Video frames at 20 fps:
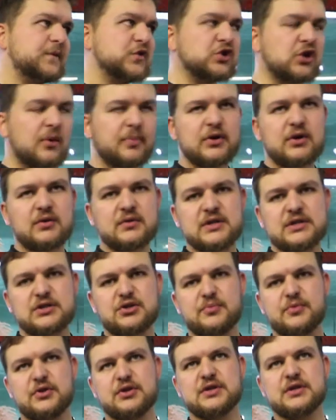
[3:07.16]
Tropical
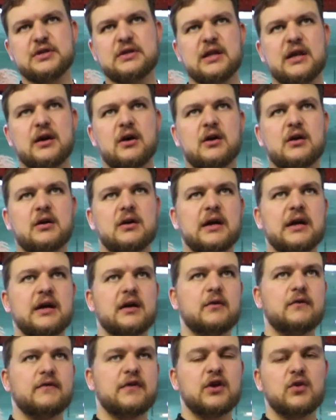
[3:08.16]
distribution, they are
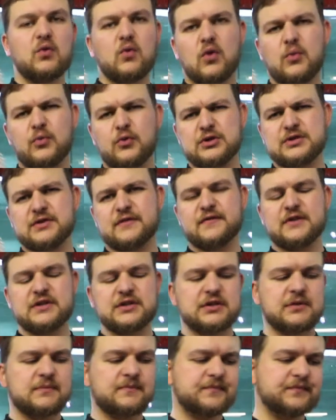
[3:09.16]
a very warm water
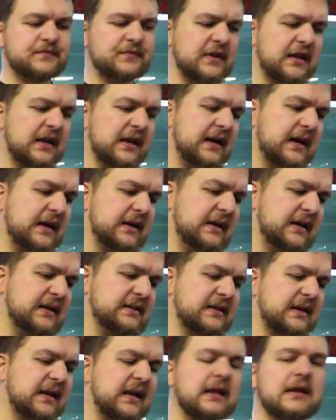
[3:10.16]
fish. They like
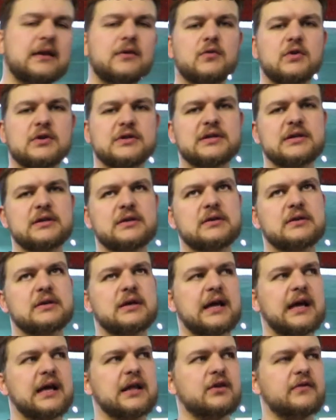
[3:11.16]
nice clean water,
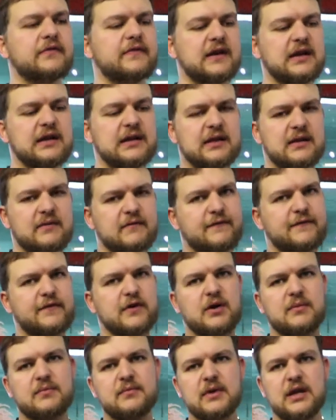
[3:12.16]
and you're finding them
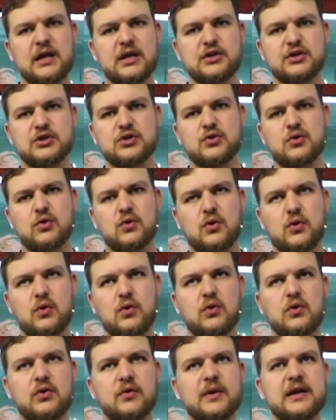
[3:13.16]
from inshore
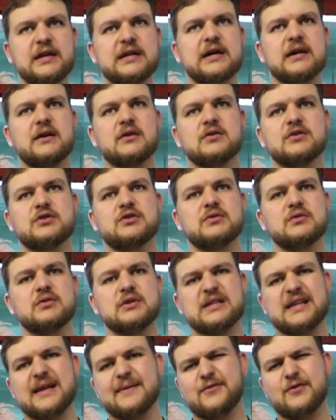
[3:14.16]
all the way down to
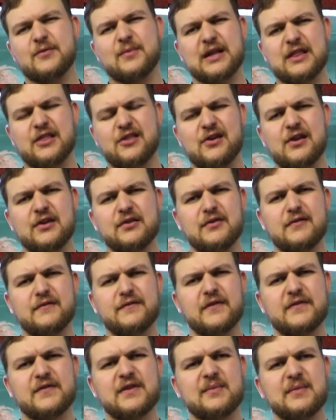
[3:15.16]
a depth of about
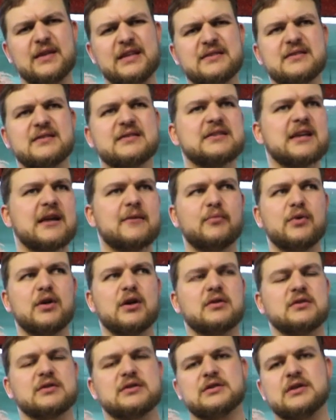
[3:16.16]
350 meters and
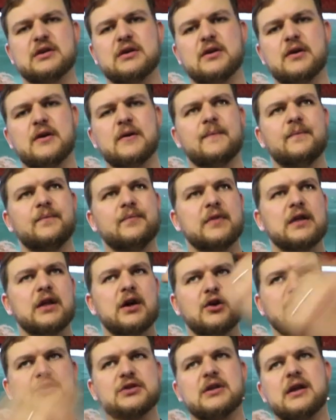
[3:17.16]
beyond. So
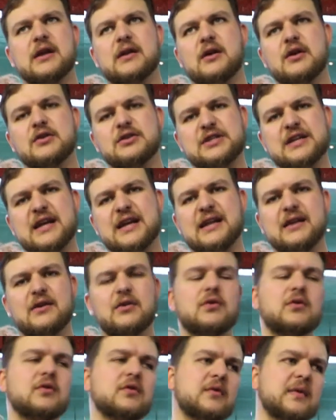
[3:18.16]
oceanic
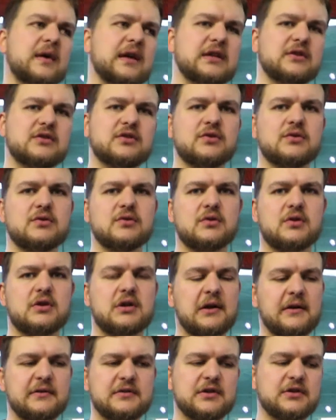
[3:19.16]
all the way into
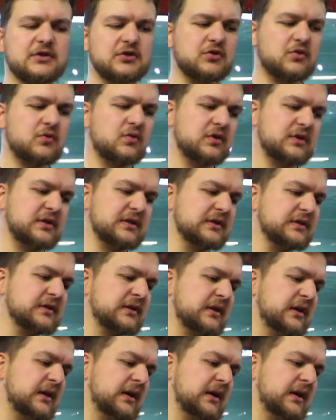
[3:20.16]
close inshore waters.